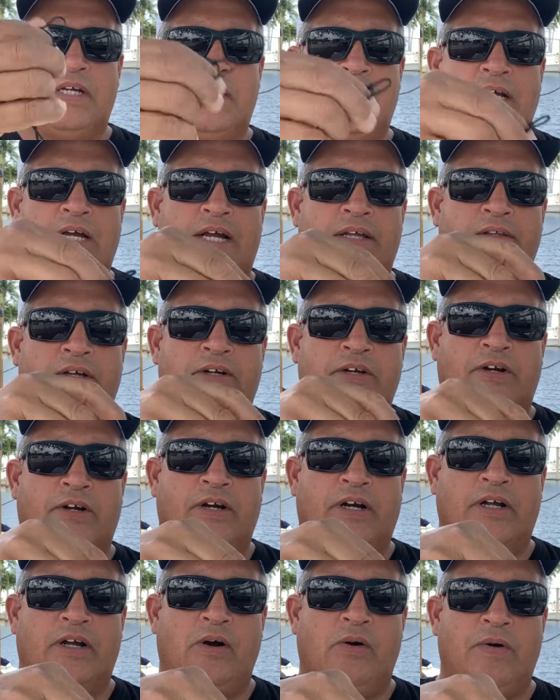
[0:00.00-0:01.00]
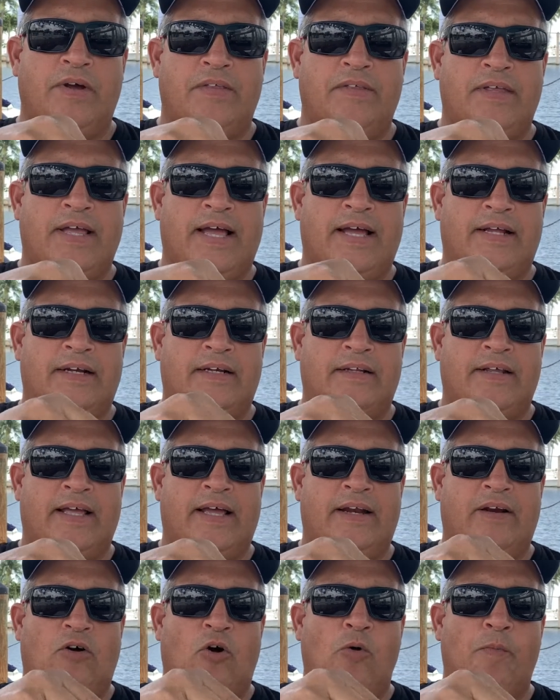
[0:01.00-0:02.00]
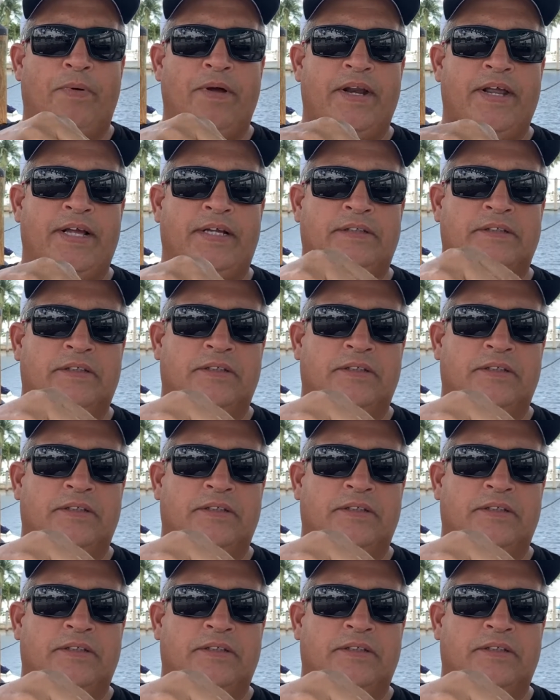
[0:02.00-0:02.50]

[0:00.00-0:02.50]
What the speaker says: and then you're going to go in that open end.